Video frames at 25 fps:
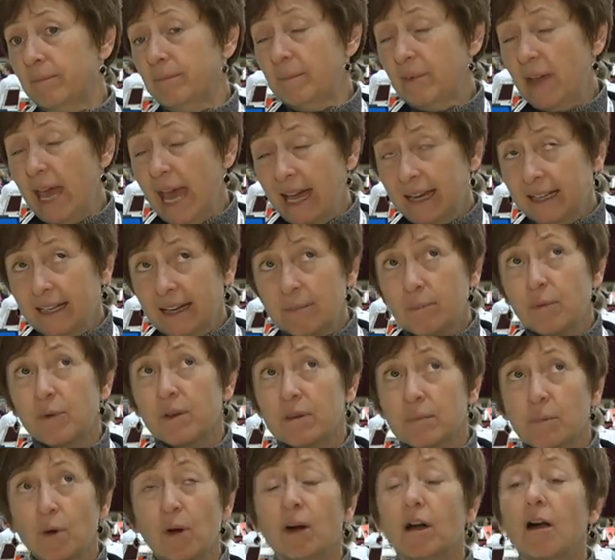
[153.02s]
end up
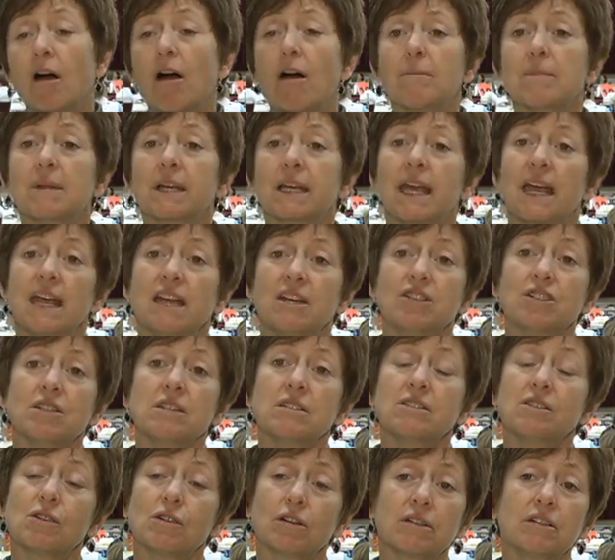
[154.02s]
with more
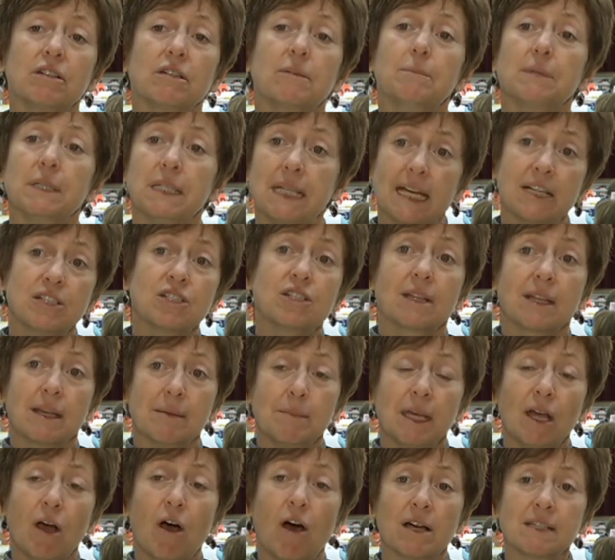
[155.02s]
complications or could potentially
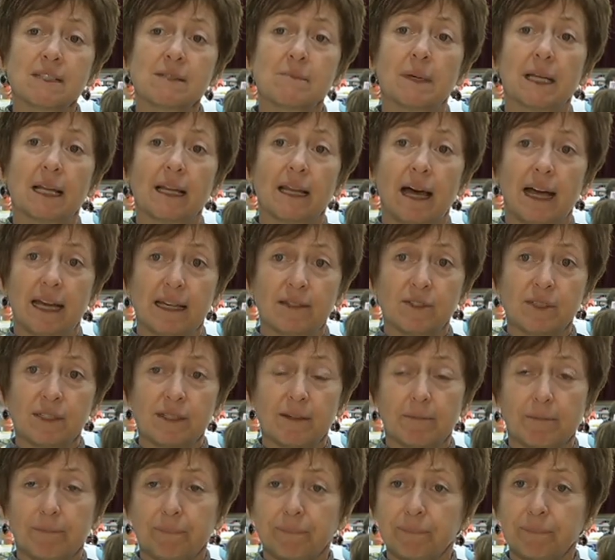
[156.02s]
be hospitalized.
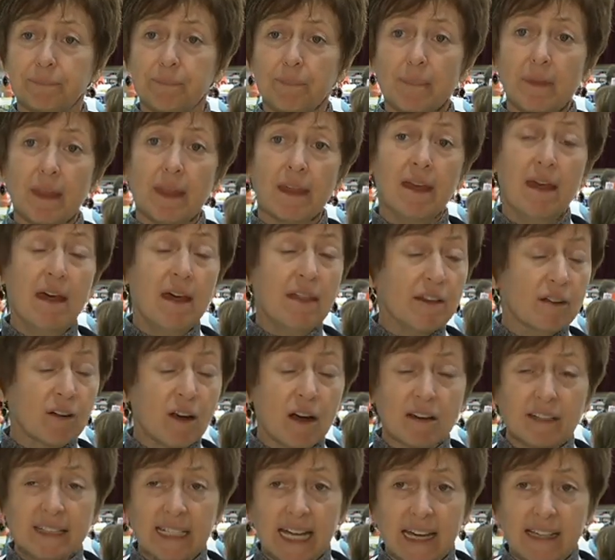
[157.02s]
There
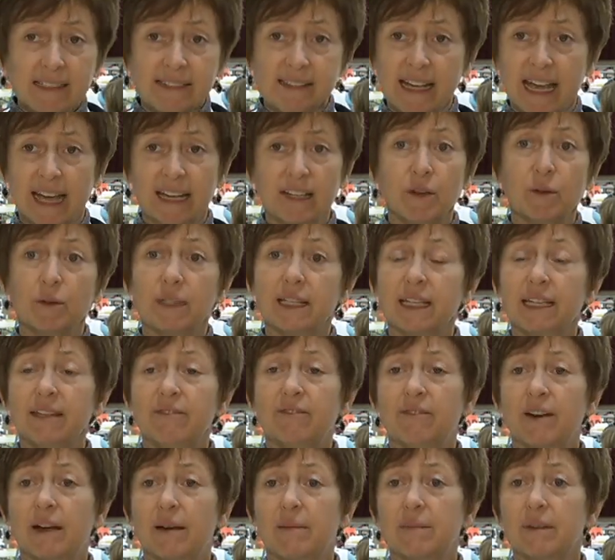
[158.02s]
are deaths annually
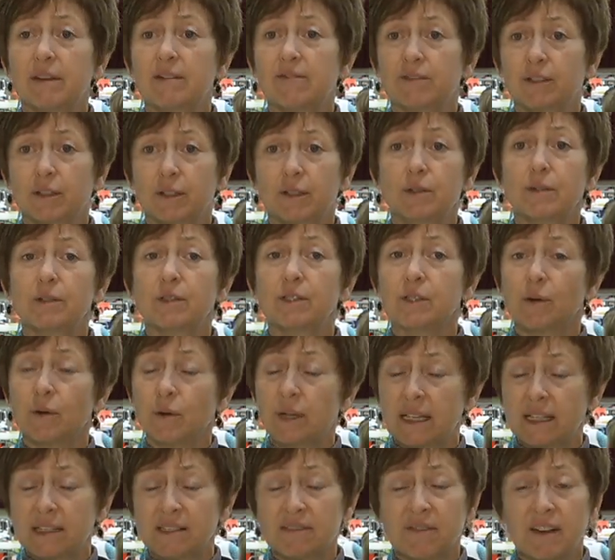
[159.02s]
from the flu, so
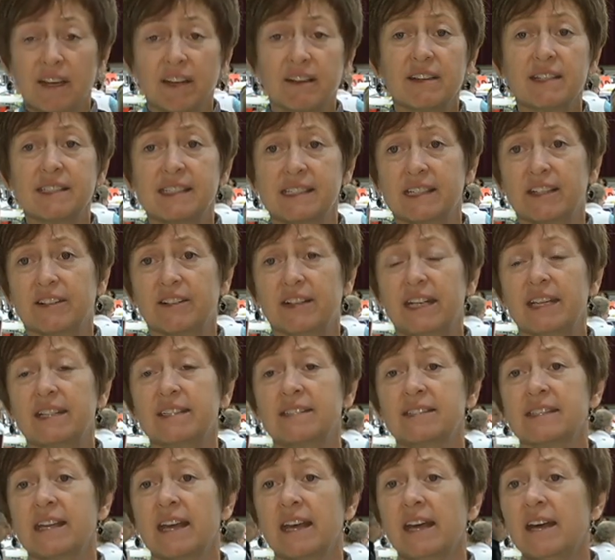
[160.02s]
it is very
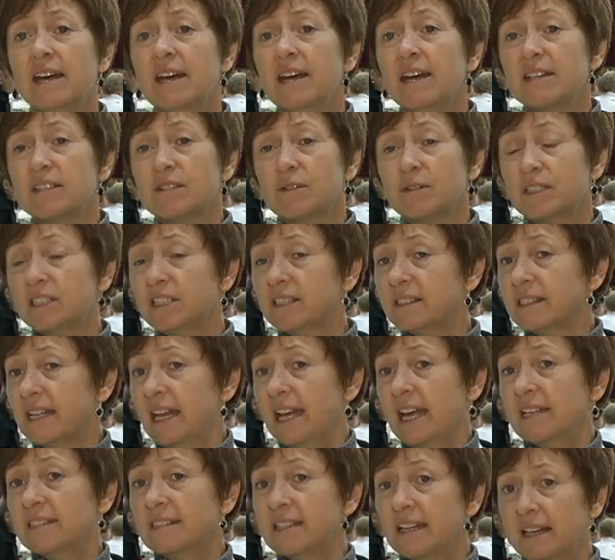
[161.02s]
serious. So we just
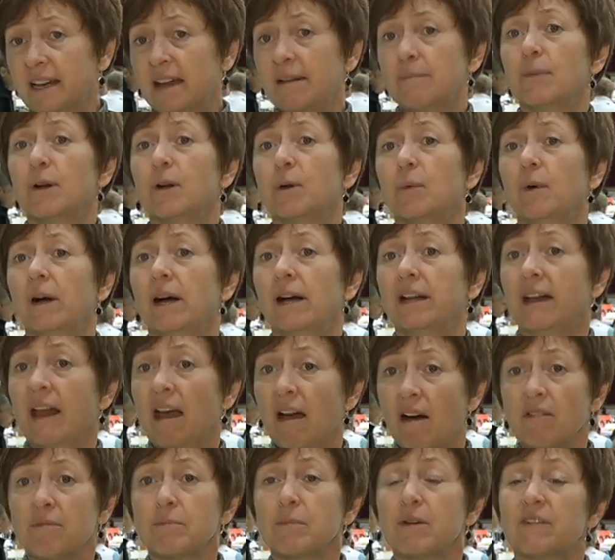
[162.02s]
say as a #1
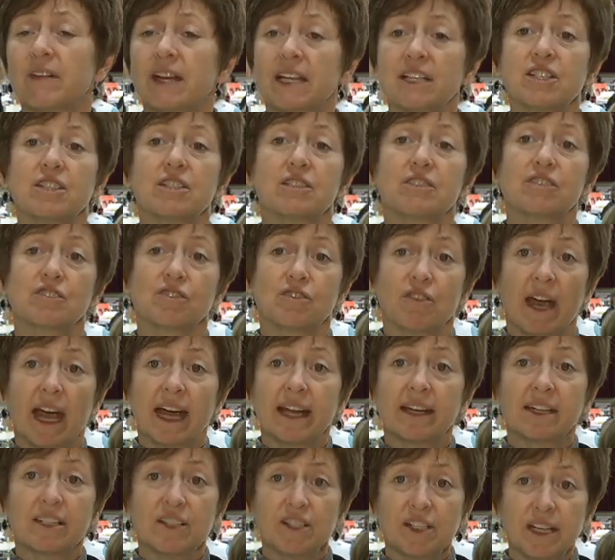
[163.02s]
health prevention
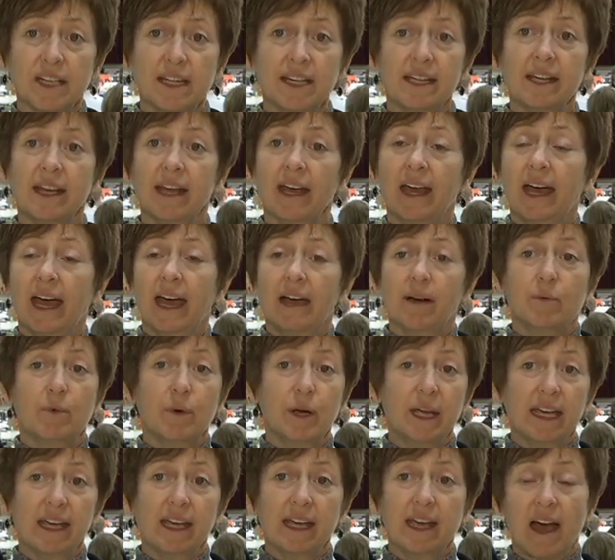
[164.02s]
strategy,
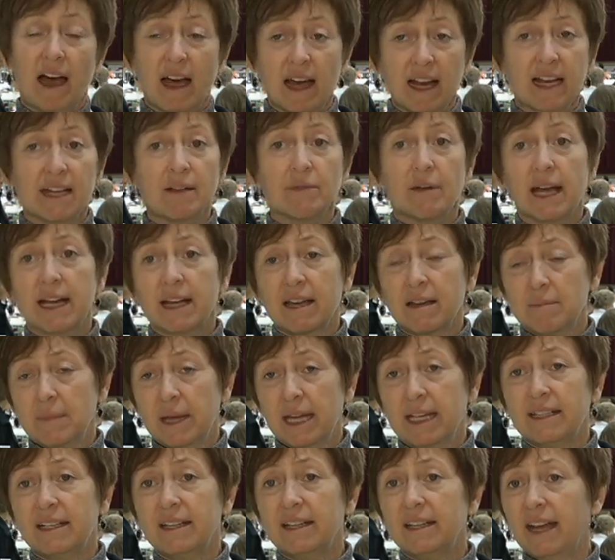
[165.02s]
we highly
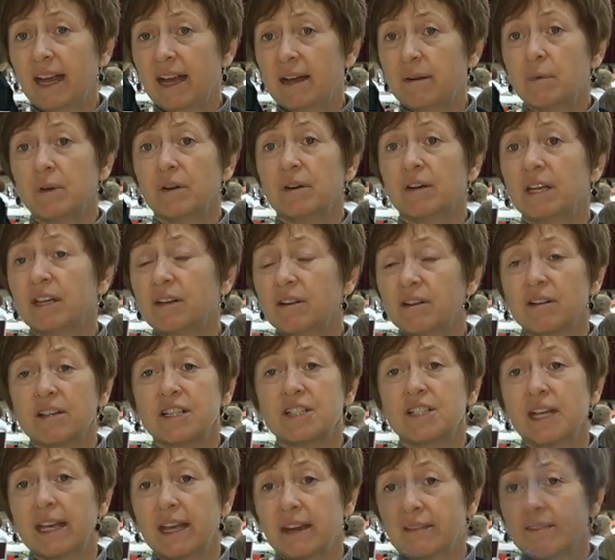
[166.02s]
recommend it, and we're encouraging